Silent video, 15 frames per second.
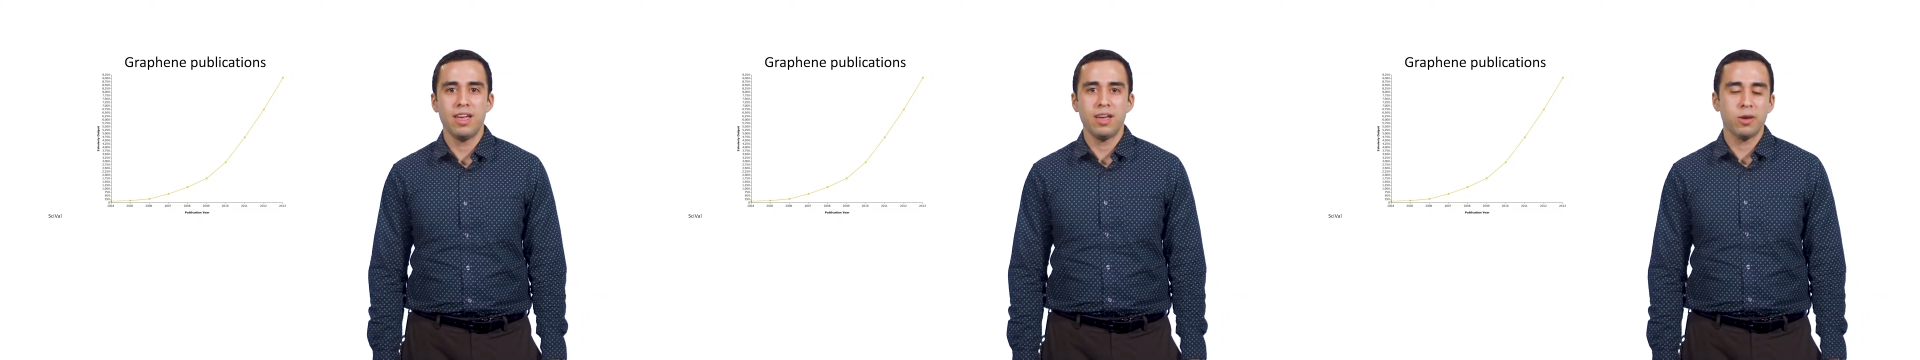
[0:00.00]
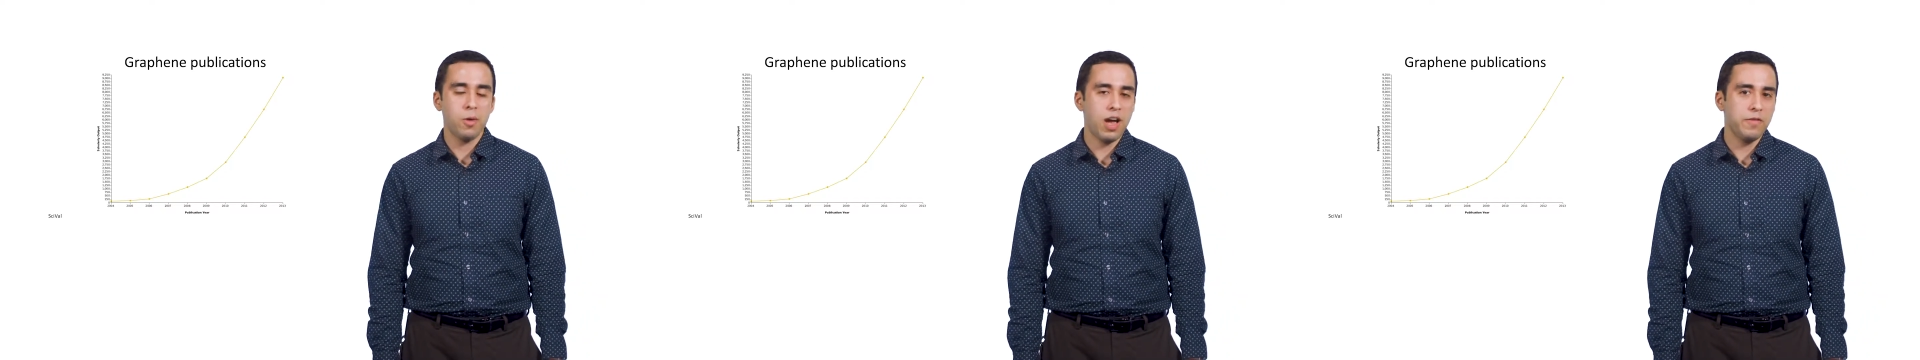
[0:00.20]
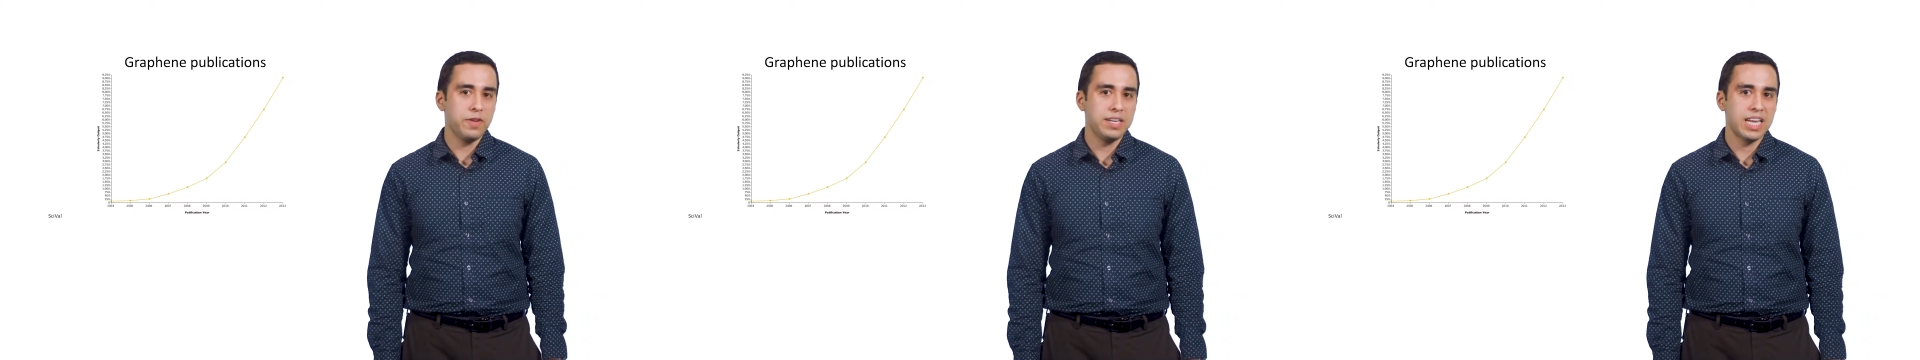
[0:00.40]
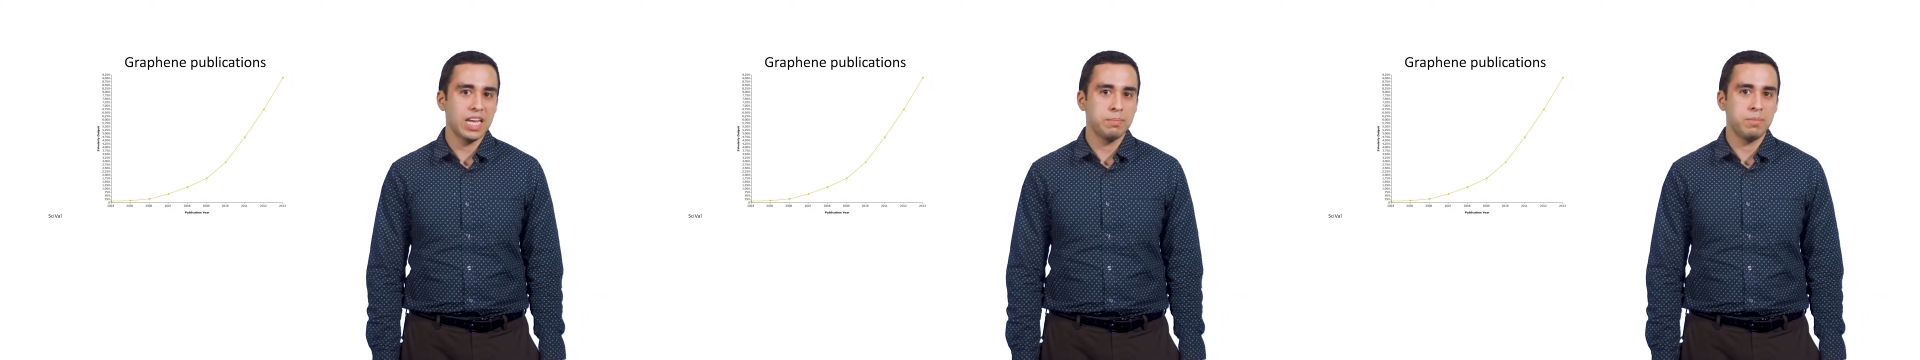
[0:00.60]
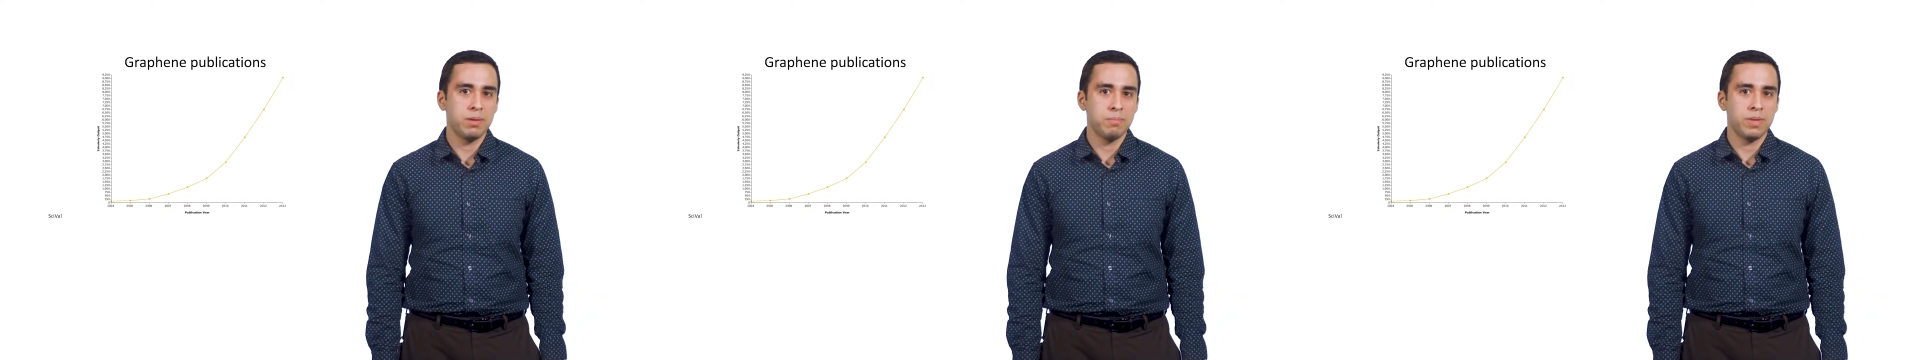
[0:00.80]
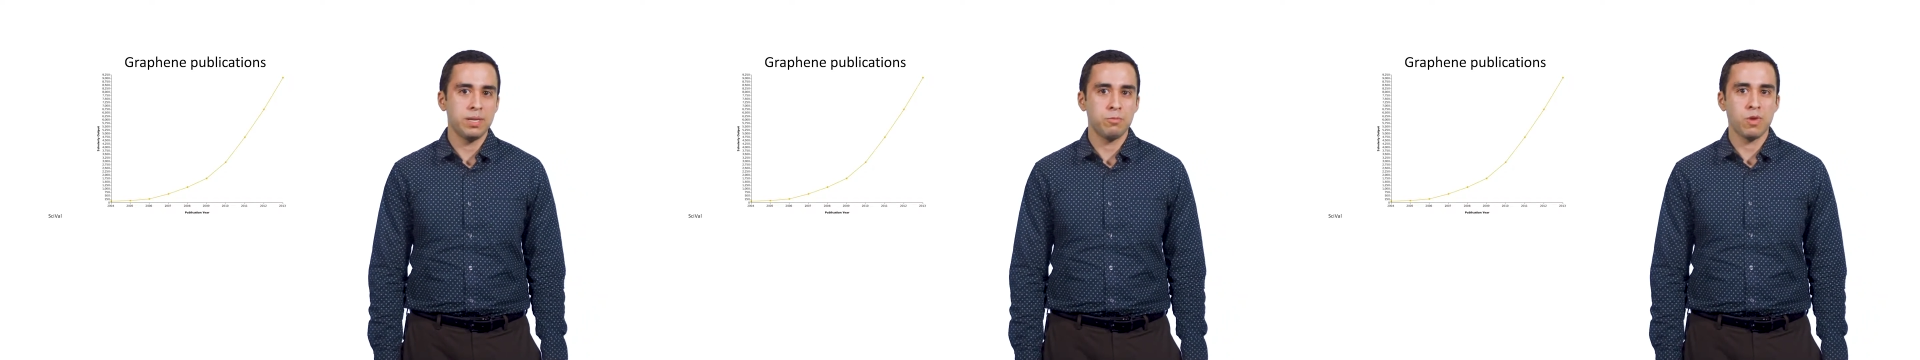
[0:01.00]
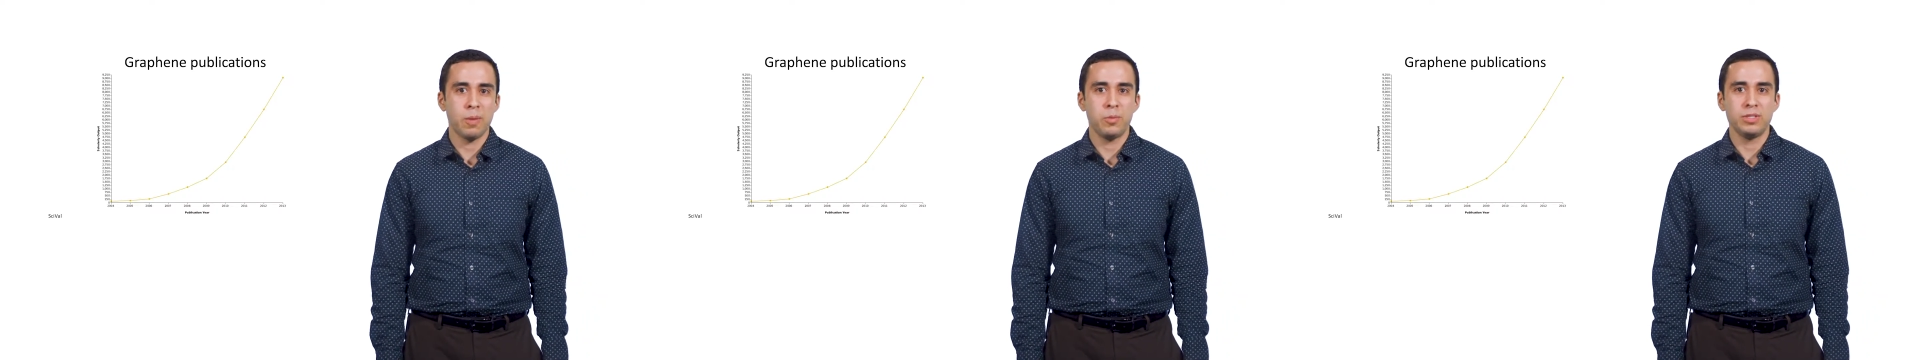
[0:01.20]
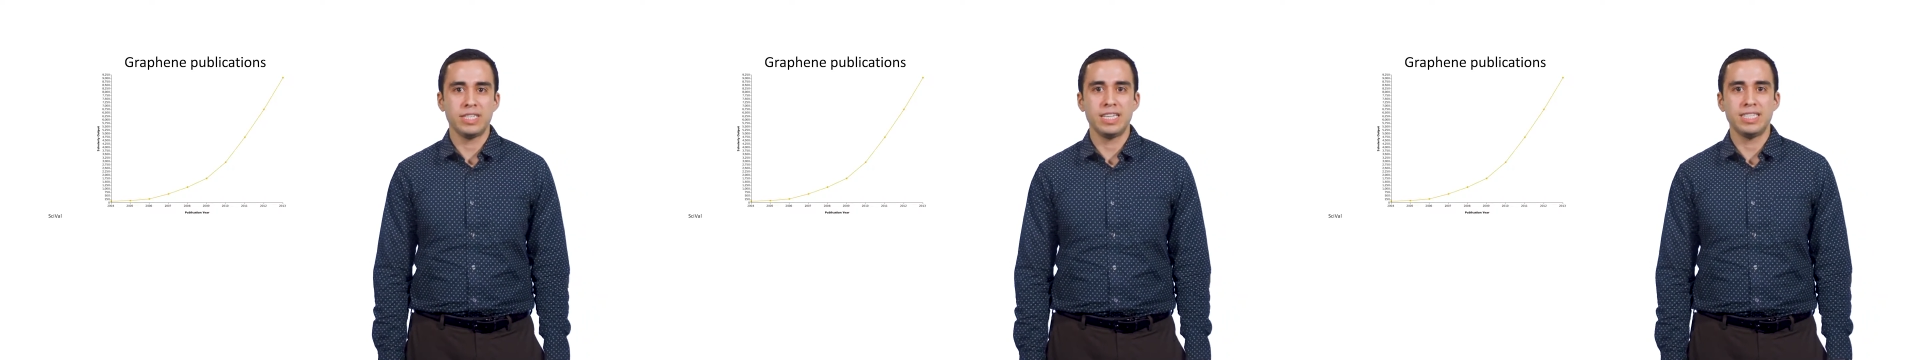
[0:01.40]
graphene has been
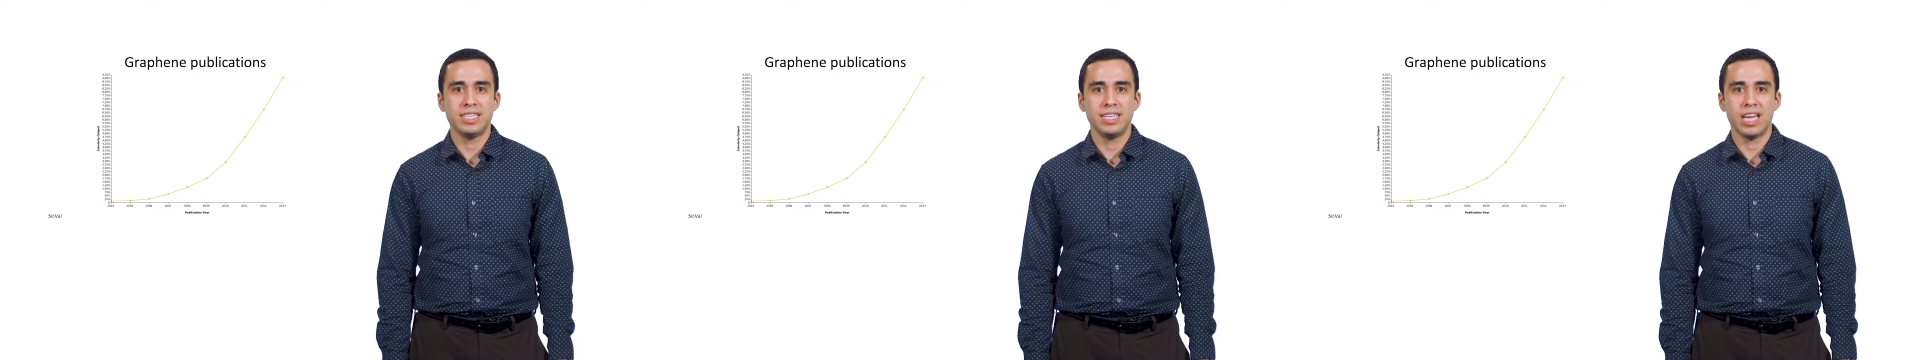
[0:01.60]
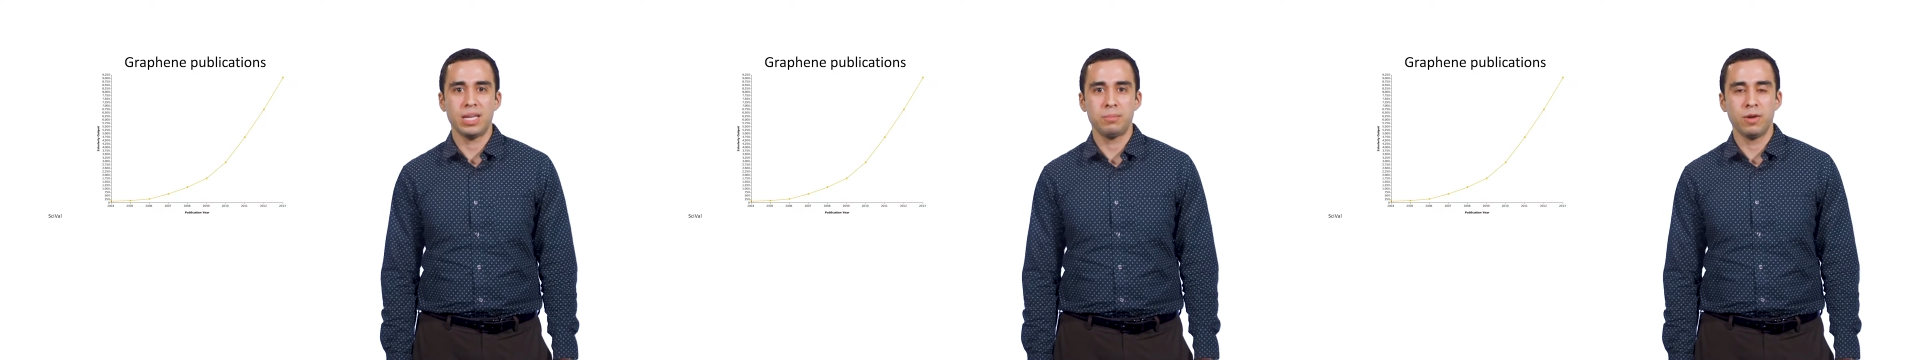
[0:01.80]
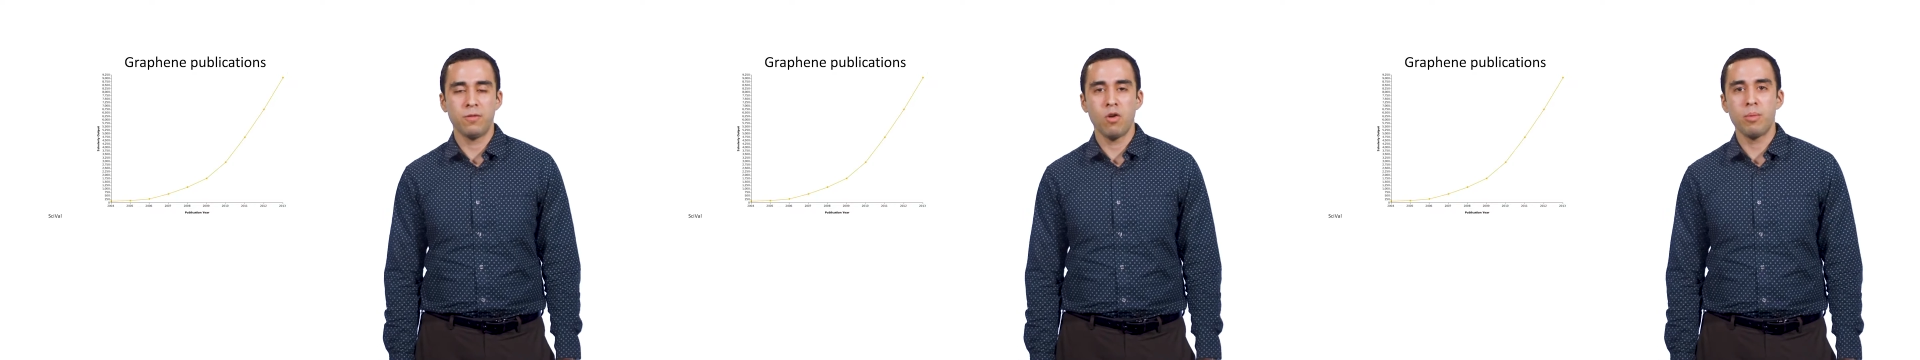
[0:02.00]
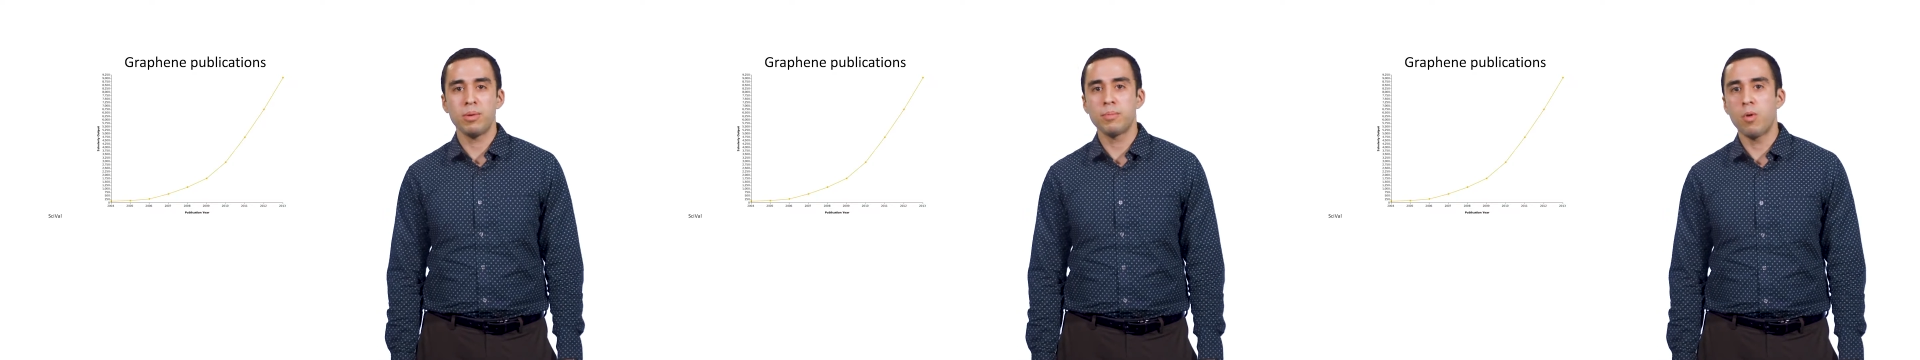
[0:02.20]
misrepresented as performing